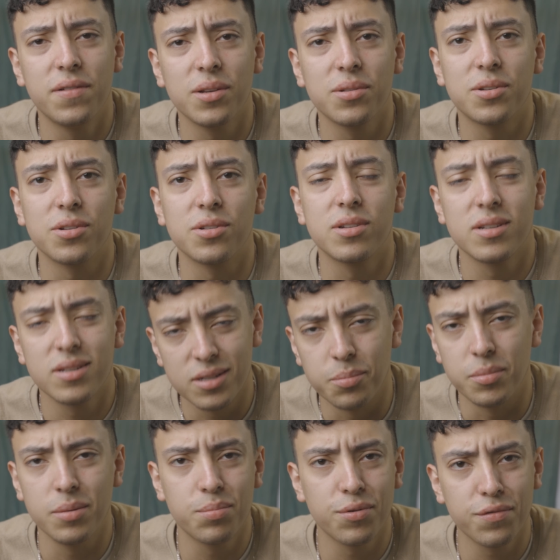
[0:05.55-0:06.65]
filters to
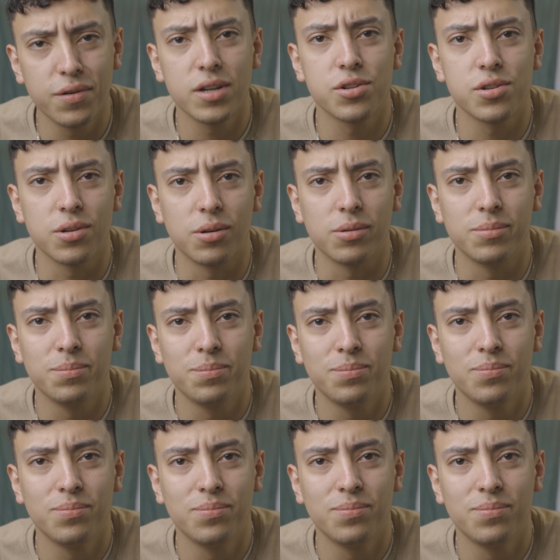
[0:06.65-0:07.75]
be professional.
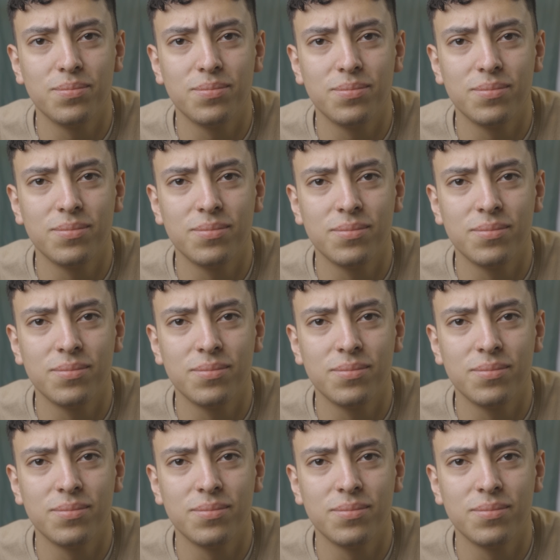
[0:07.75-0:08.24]
Before we start,